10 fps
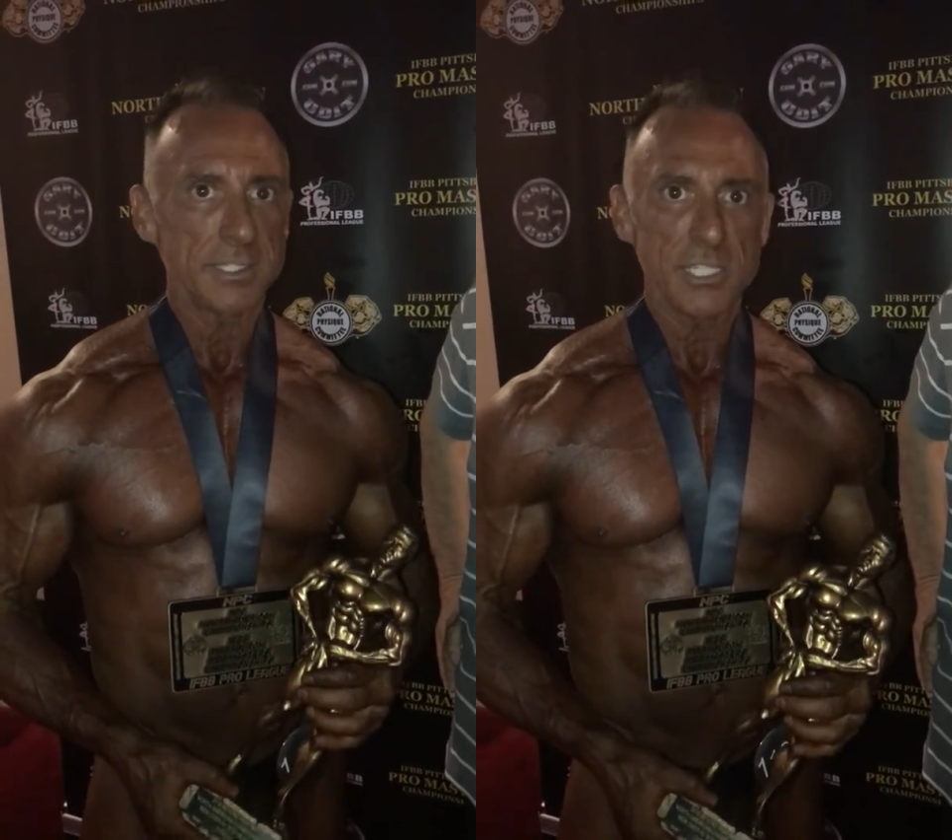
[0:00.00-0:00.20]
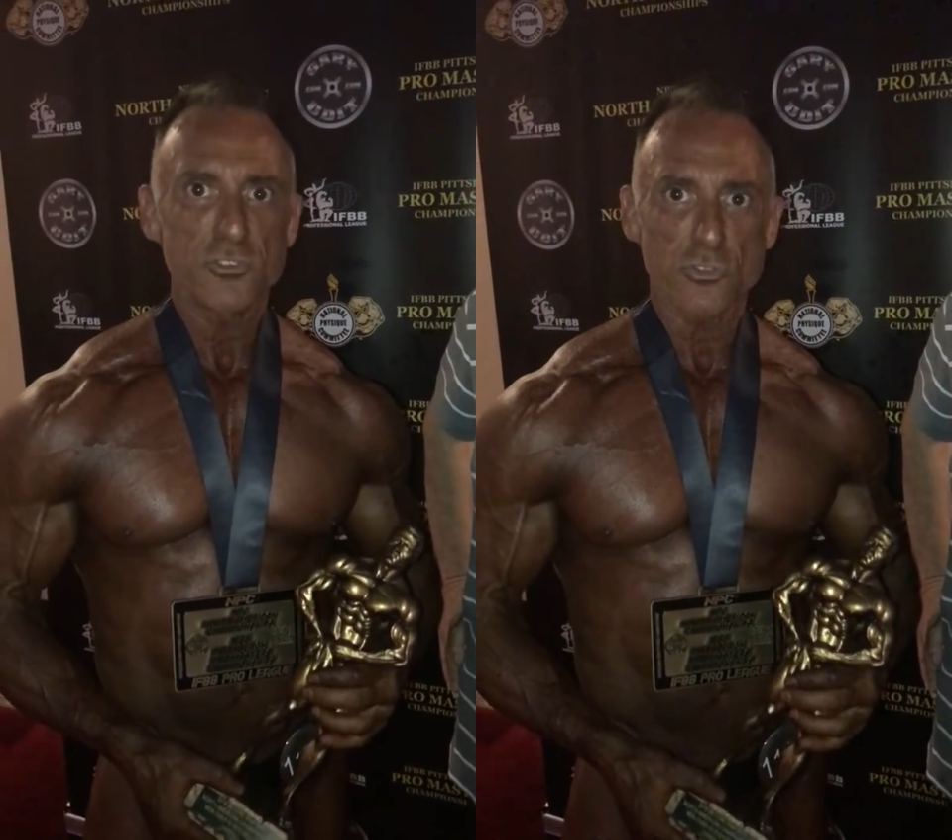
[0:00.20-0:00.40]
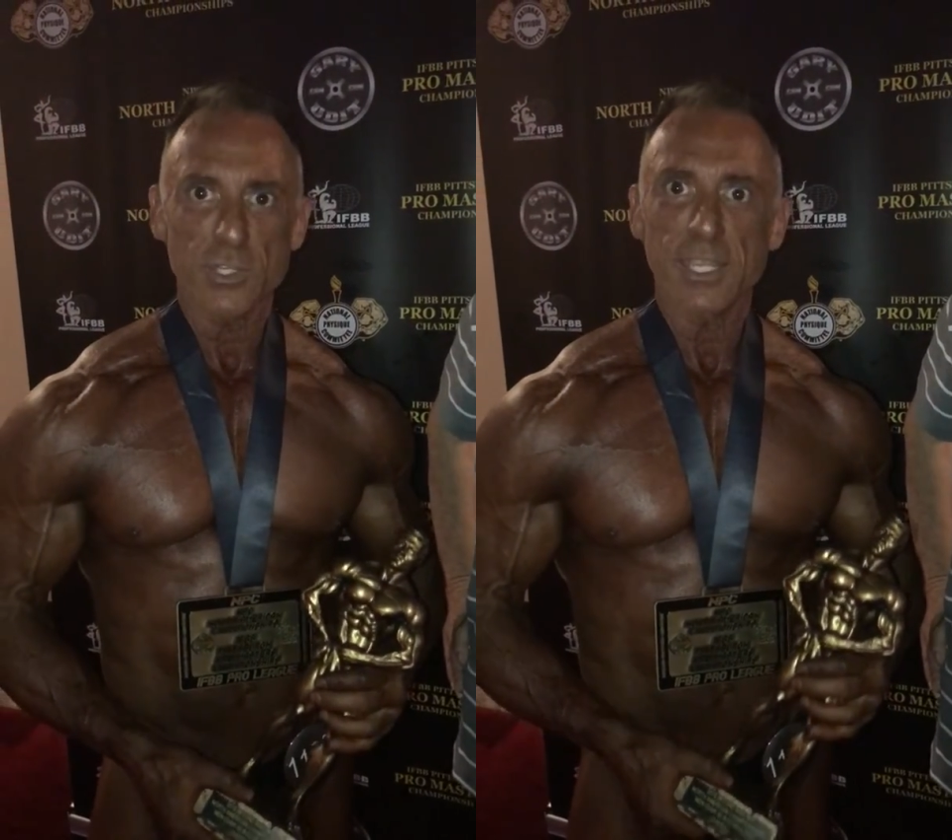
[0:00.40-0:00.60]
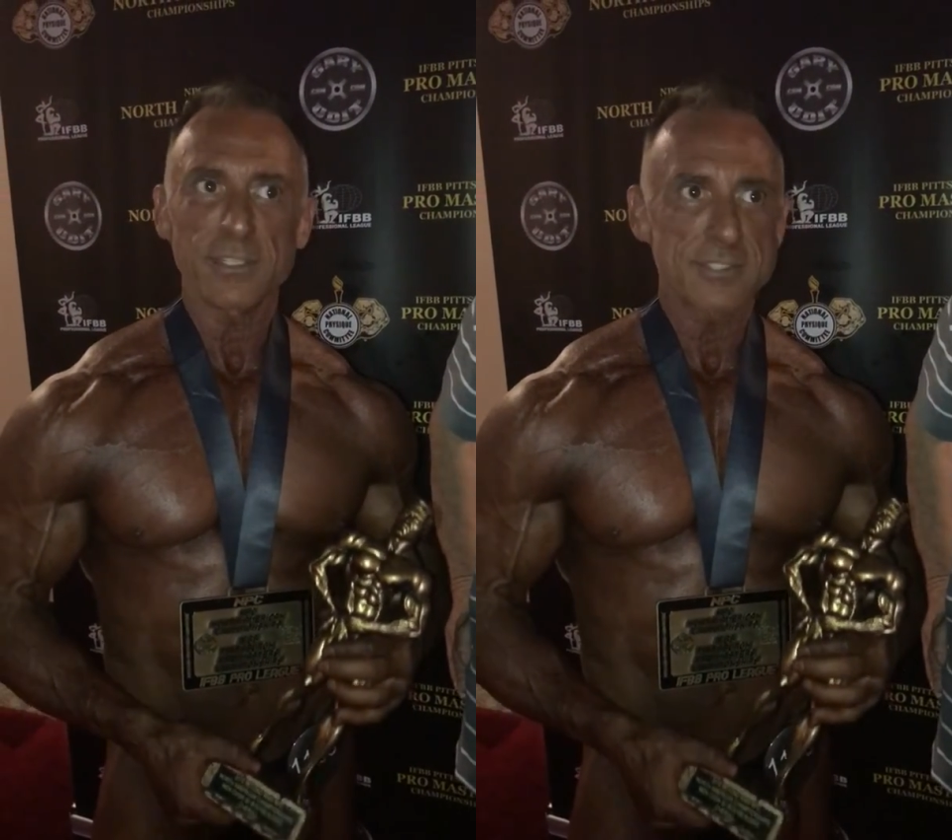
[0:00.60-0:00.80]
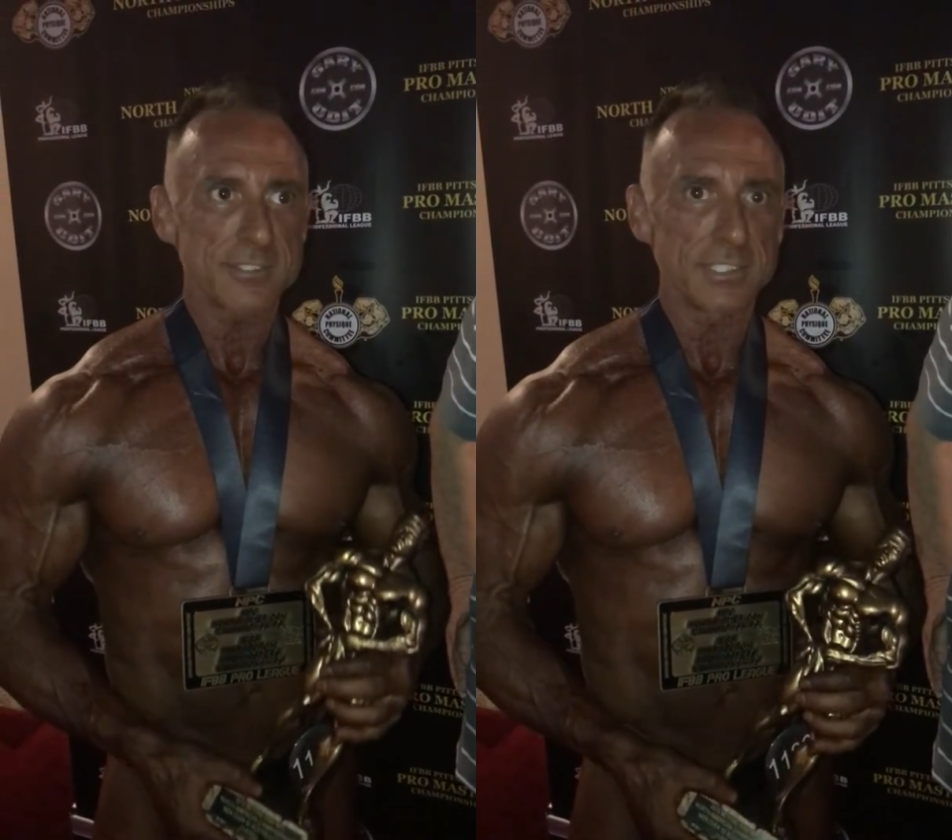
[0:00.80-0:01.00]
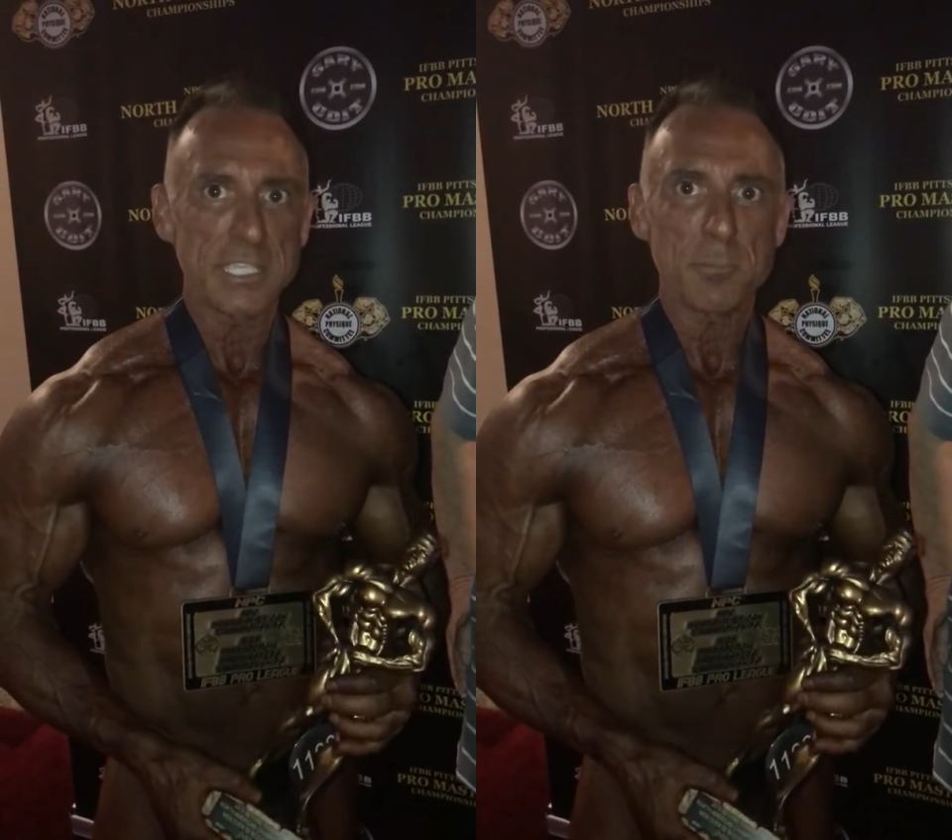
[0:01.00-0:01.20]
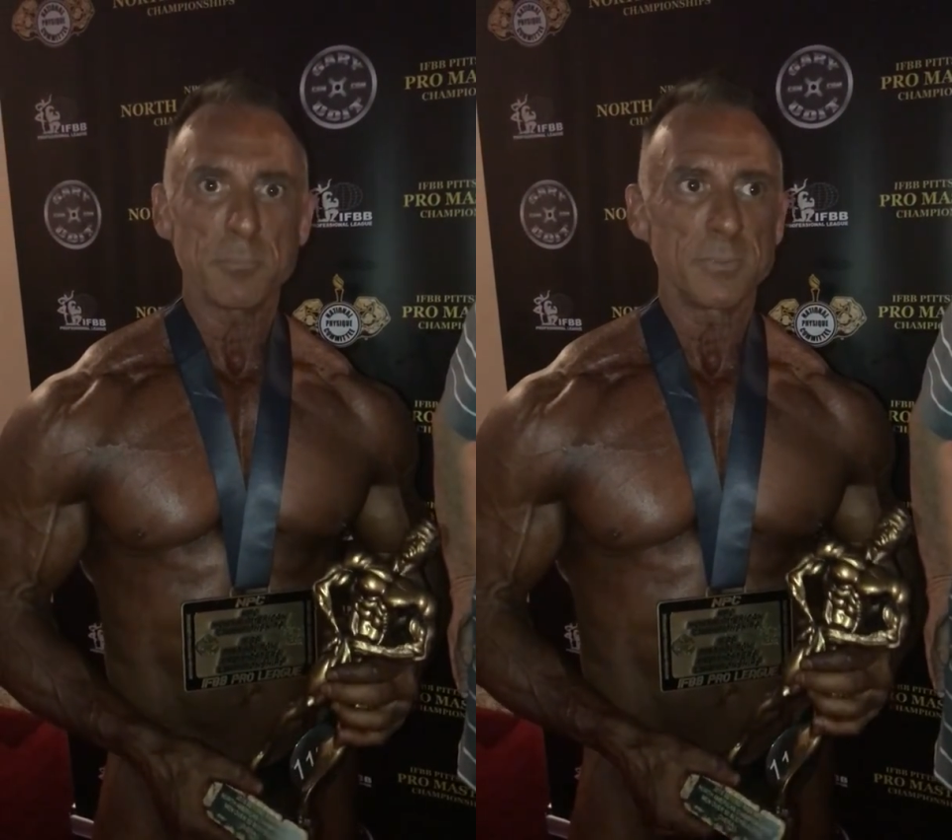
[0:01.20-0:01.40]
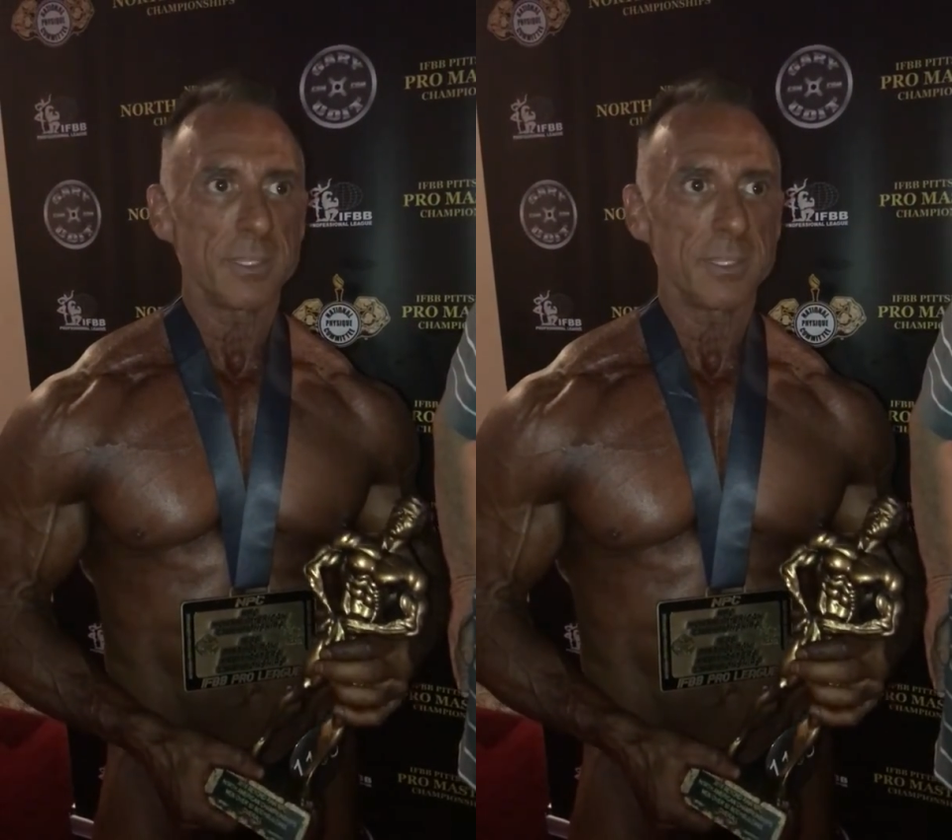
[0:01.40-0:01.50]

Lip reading: eat, train, sleep,